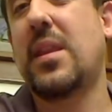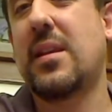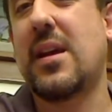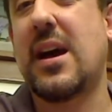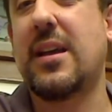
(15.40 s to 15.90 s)

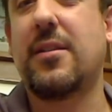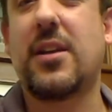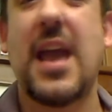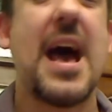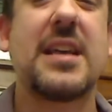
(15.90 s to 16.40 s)
I
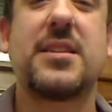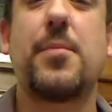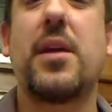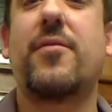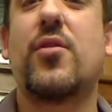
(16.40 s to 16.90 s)
cast
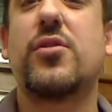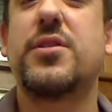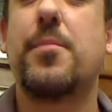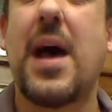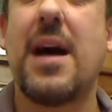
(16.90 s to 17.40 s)
my
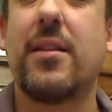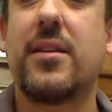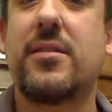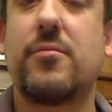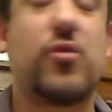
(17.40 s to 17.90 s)
first
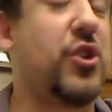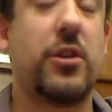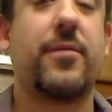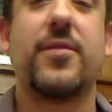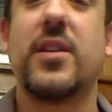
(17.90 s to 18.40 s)
ballot
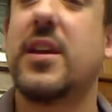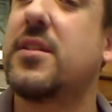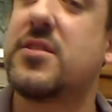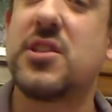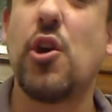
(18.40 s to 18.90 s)
cheerfully,
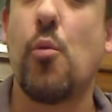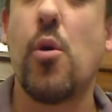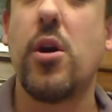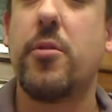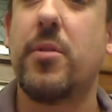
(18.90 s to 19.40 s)
and still
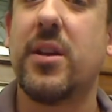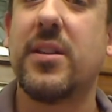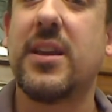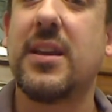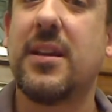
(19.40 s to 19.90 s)
would
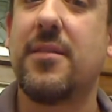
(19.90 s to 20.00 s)
really,